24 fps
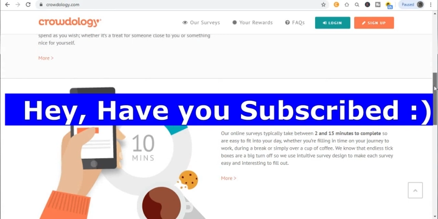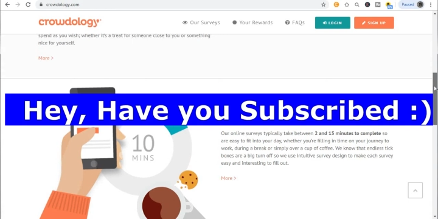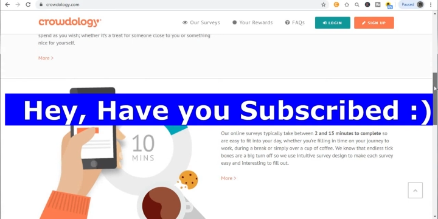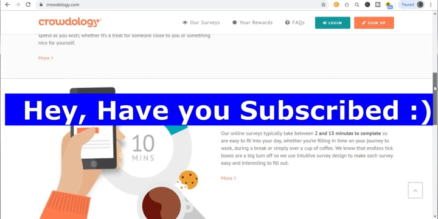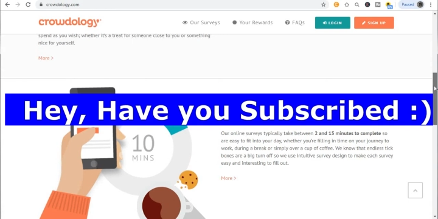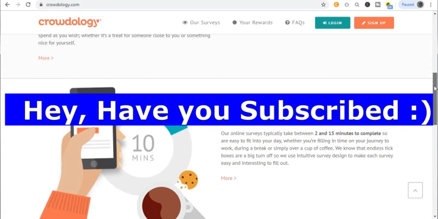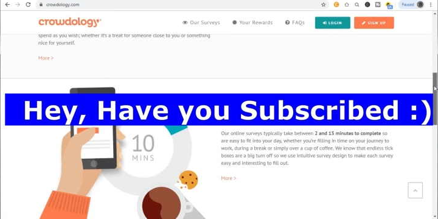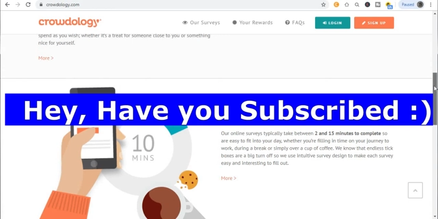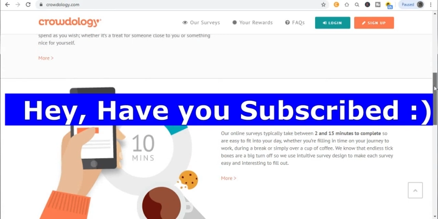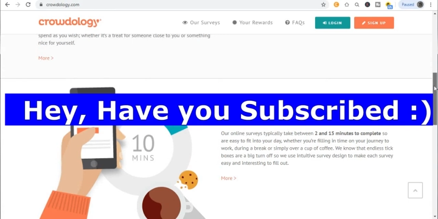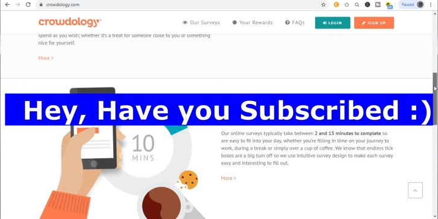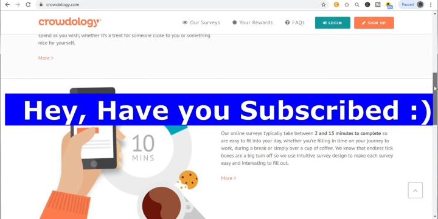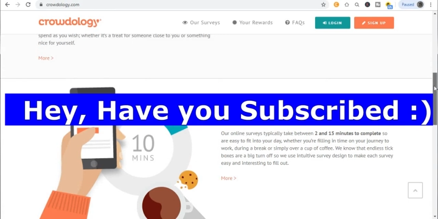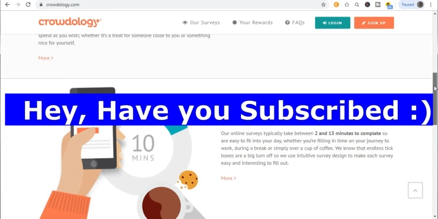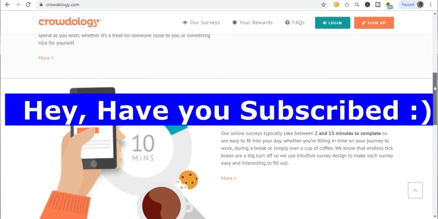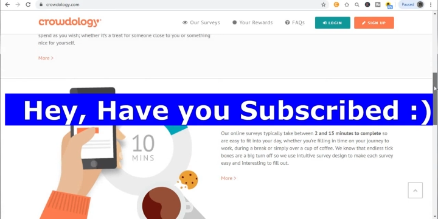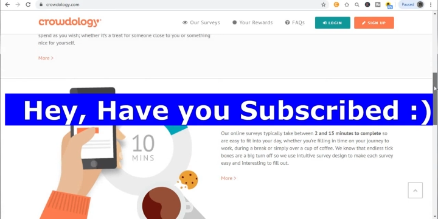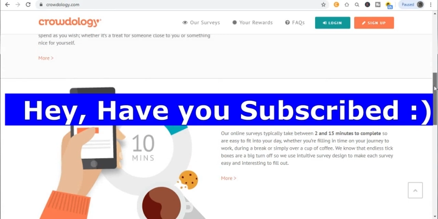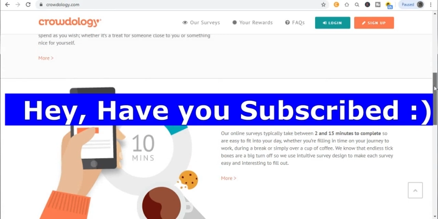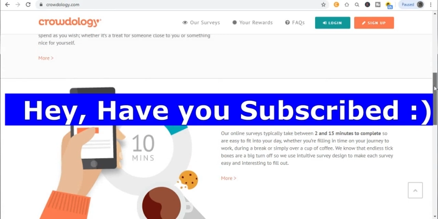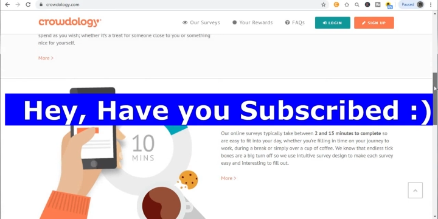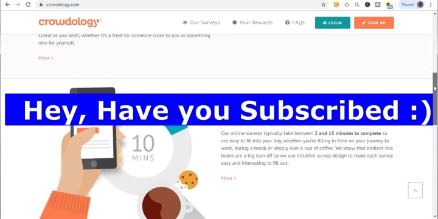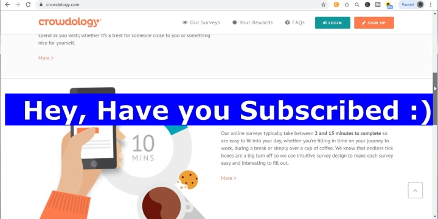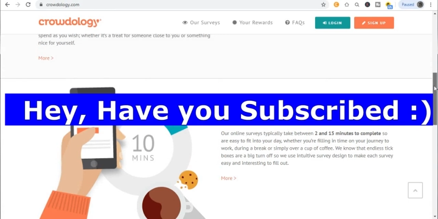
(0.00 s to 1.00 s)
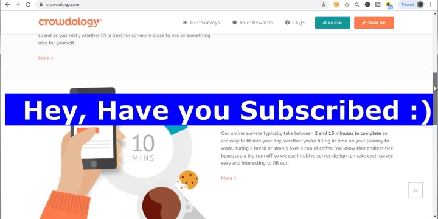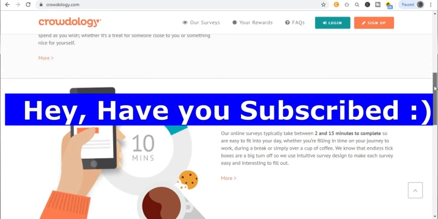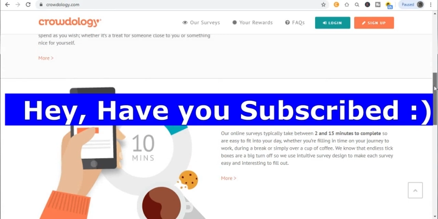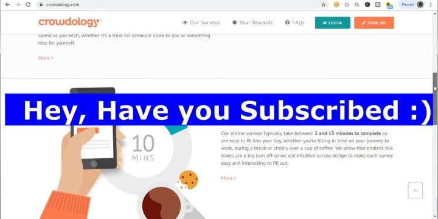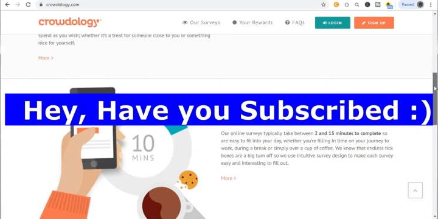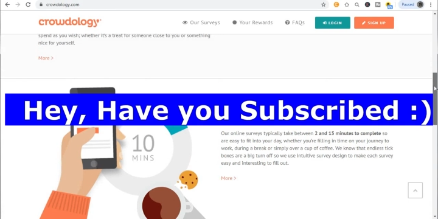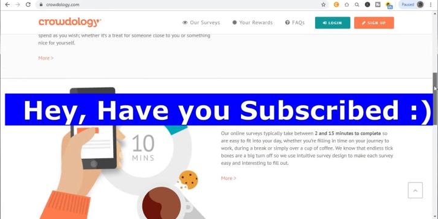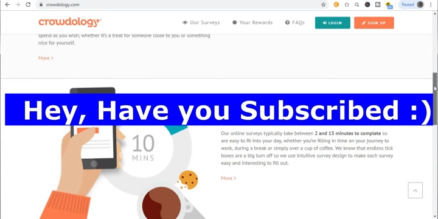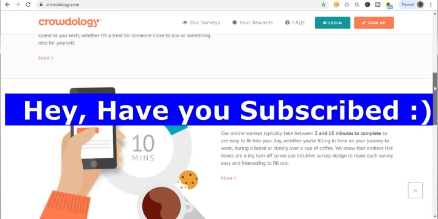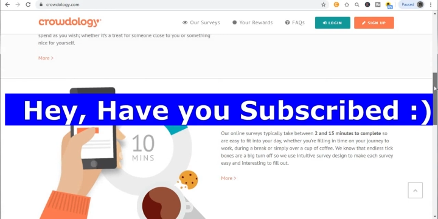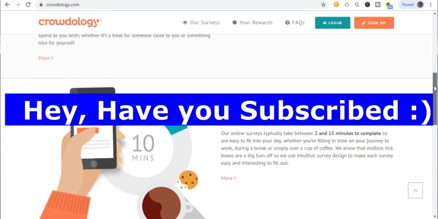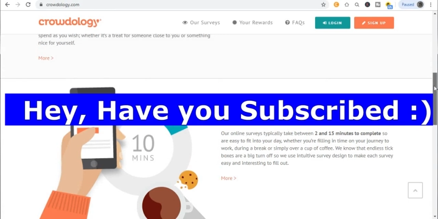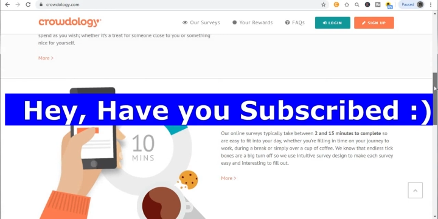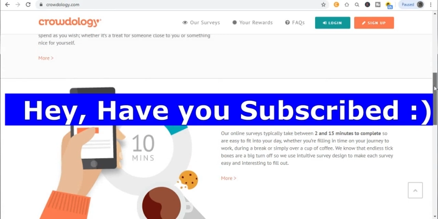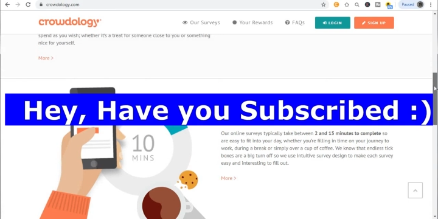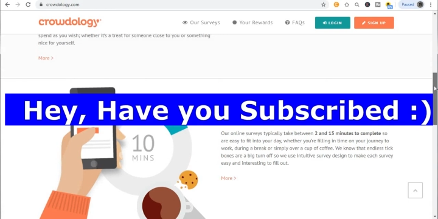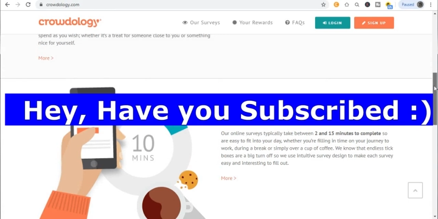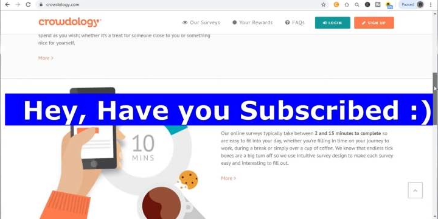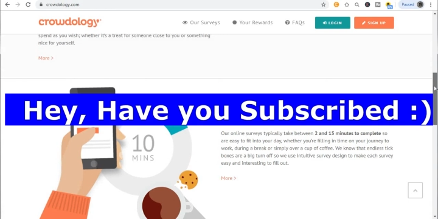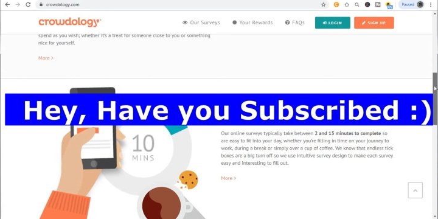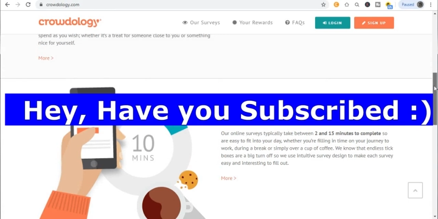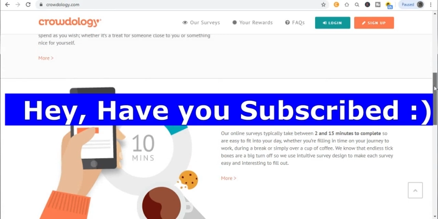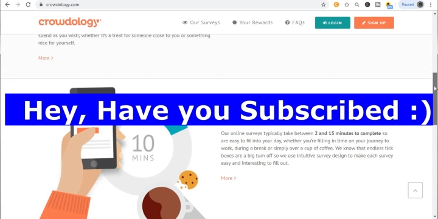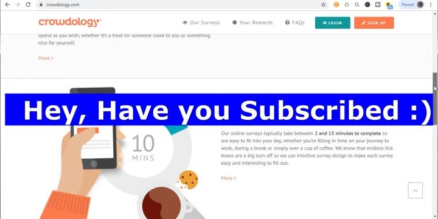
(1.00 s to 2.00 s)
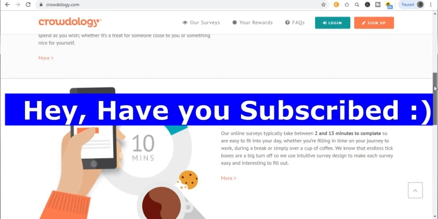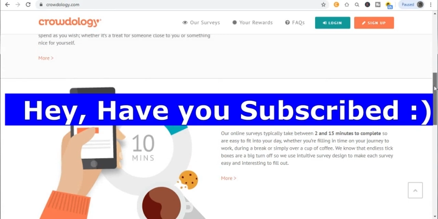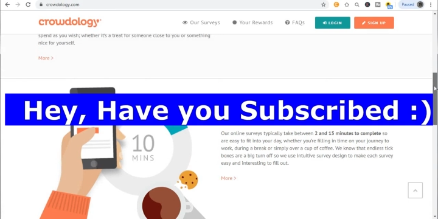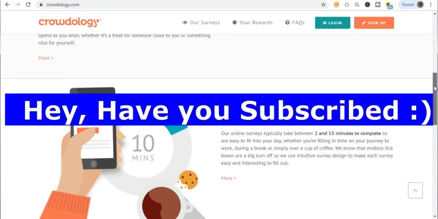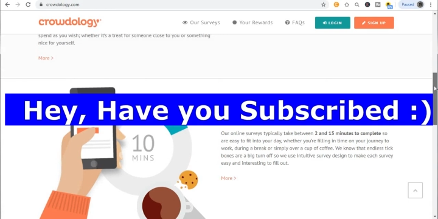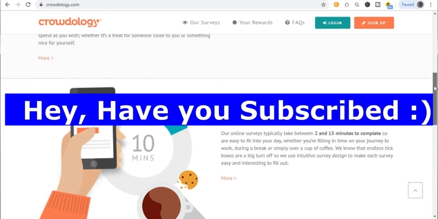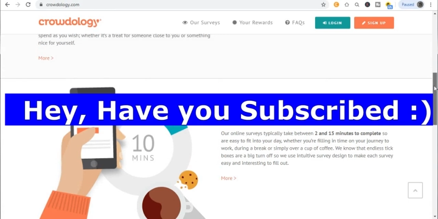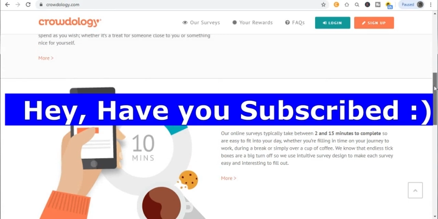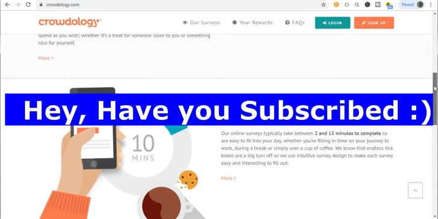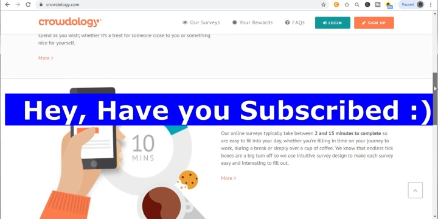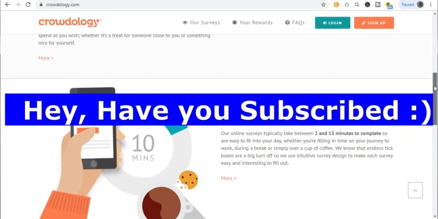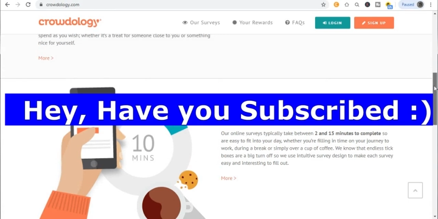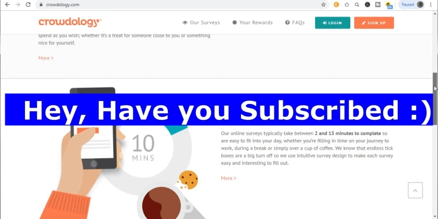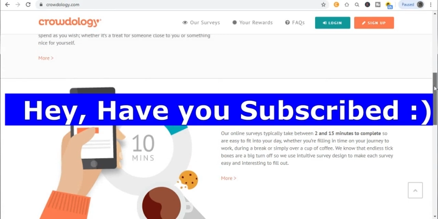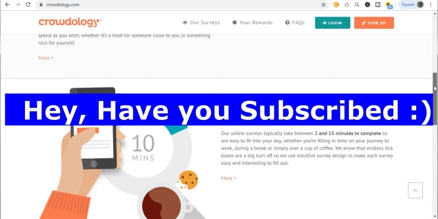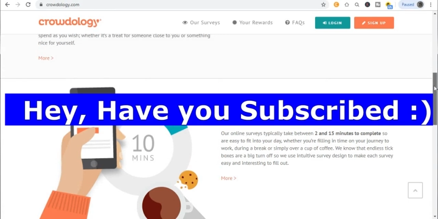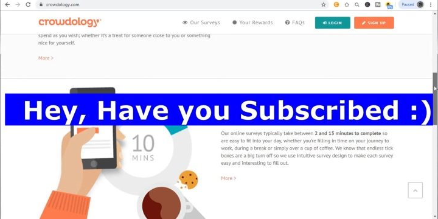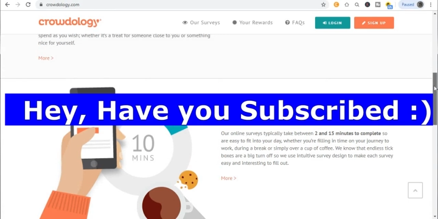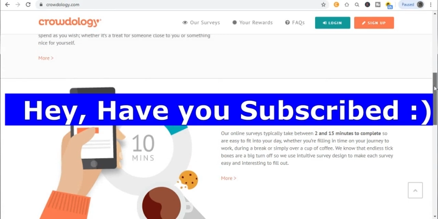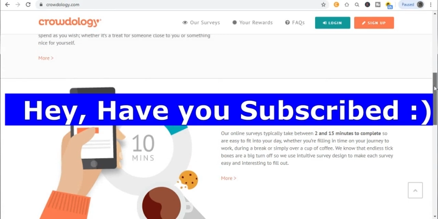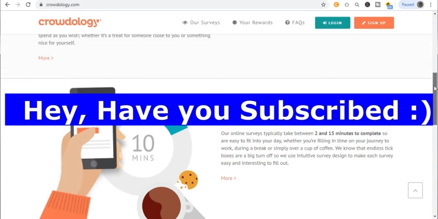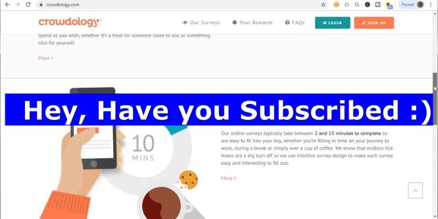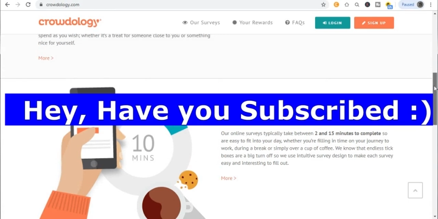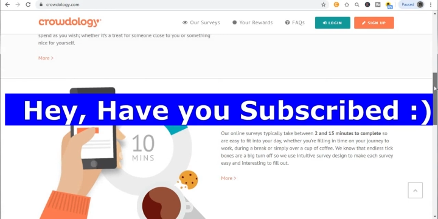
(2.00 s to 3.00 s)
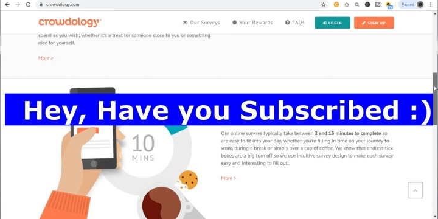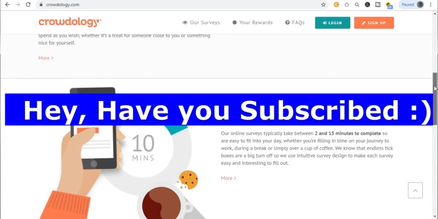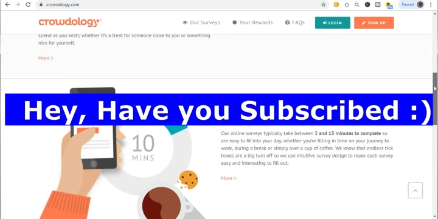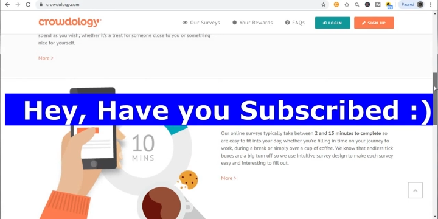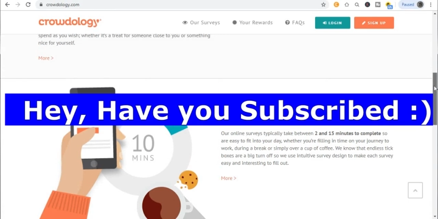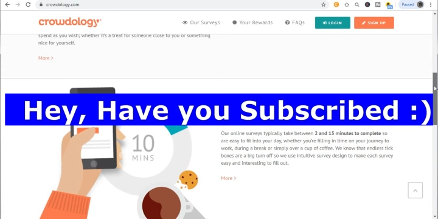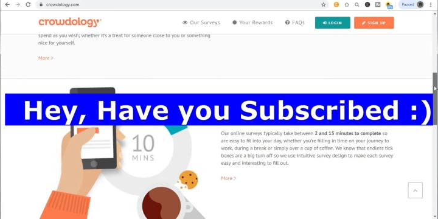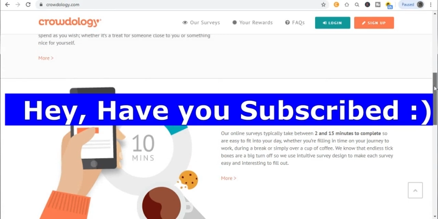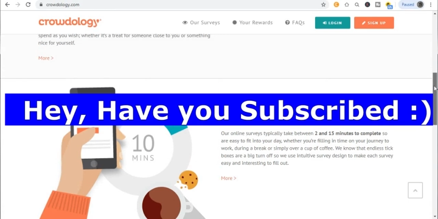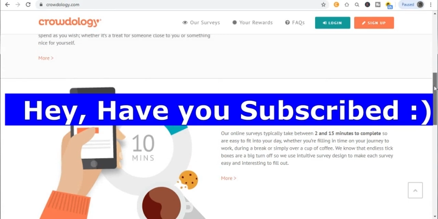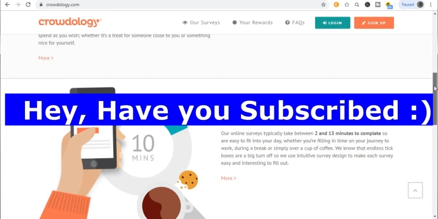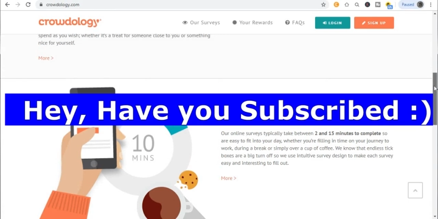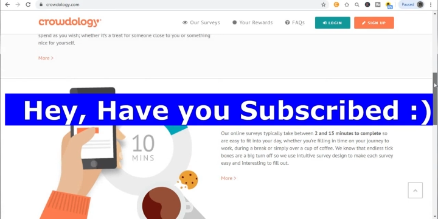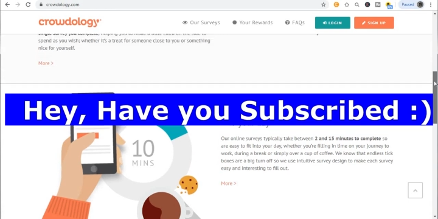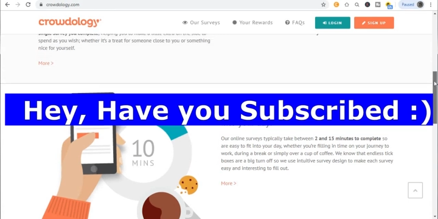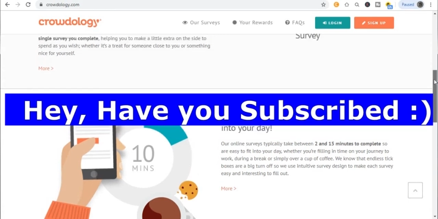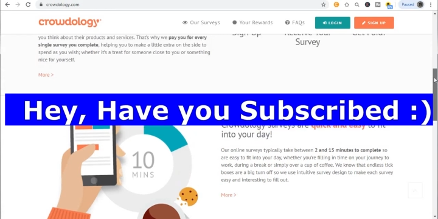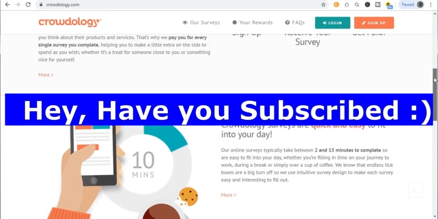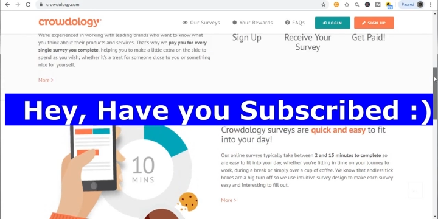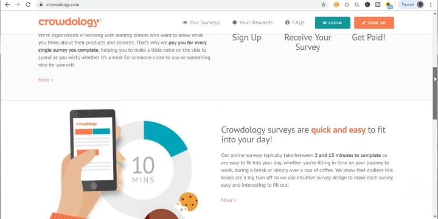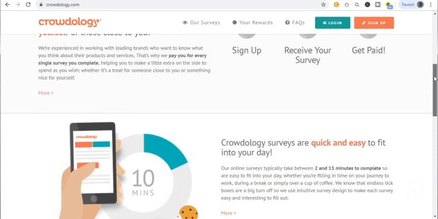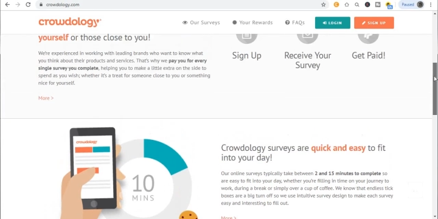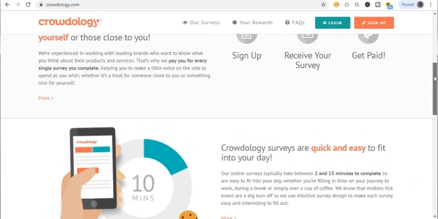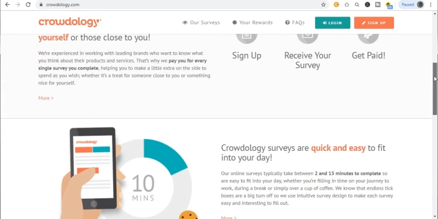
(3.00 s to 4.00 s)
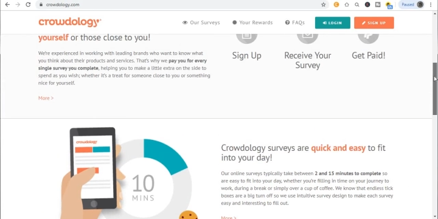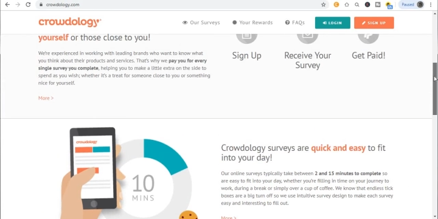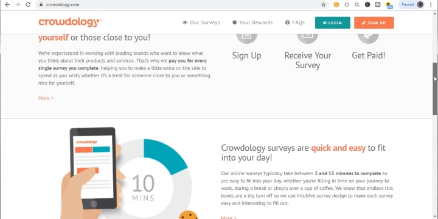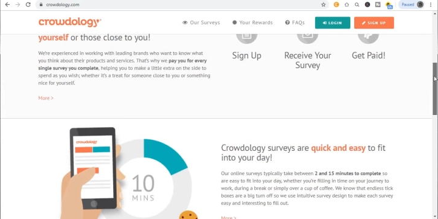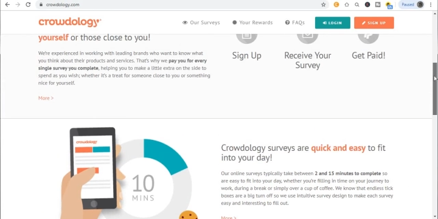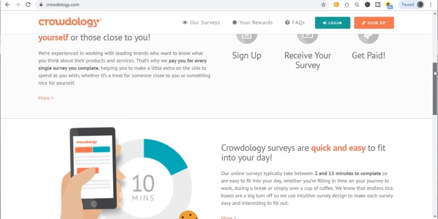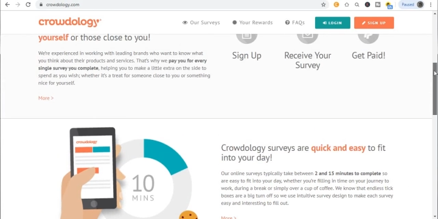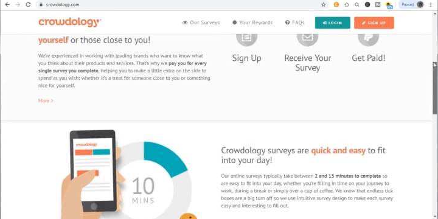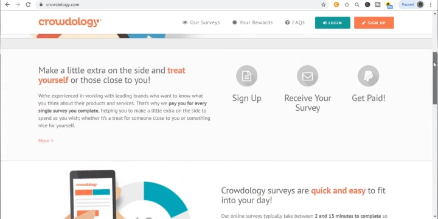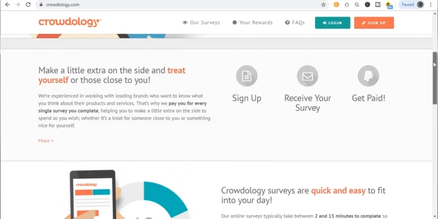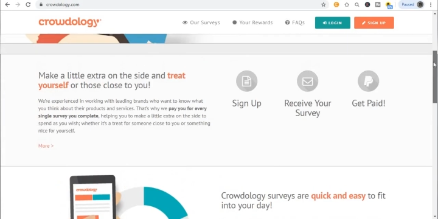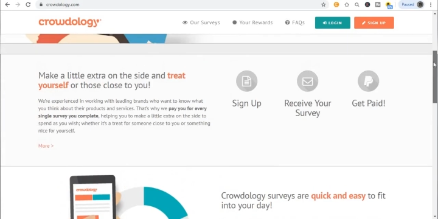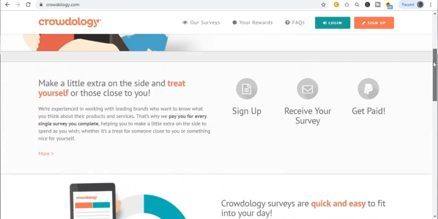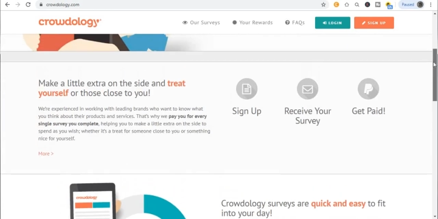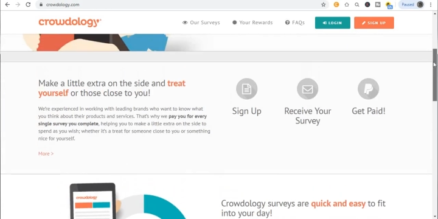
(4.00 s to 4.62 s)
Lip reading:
No face is visible, so there are no lips to read.